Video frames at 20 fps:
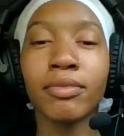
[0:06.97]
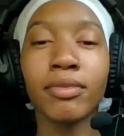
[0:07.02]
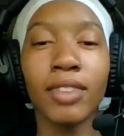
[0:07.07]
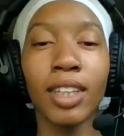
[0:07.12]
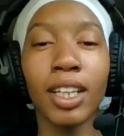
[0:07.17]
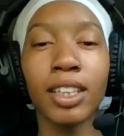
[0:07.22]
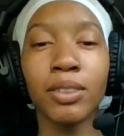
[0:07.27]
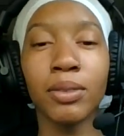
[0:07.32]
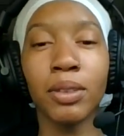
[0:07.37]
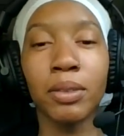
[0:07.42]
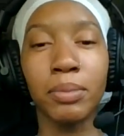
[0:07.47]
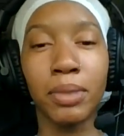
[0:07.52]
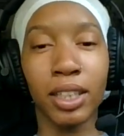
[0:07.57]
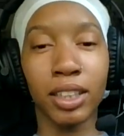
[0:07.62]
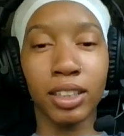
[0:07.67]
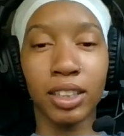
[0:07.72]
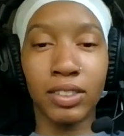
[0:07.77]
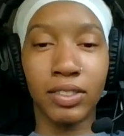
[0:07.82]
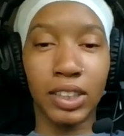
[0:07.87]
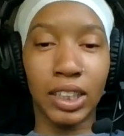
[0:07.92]
That's what I'm
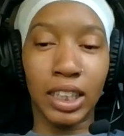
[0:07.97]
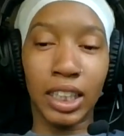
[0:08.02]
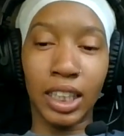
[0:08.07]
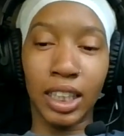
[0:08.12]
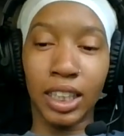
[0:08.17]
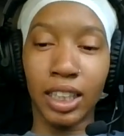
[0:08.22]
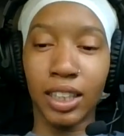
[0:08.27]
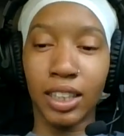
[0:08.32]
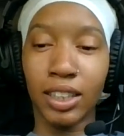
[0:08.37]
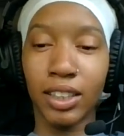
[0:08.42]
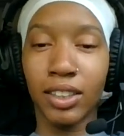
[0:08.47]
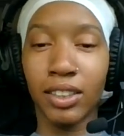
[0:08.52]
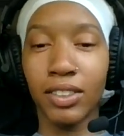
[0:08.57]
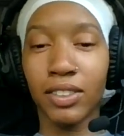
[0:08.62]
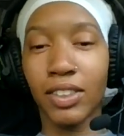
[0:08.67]
actively thinking of.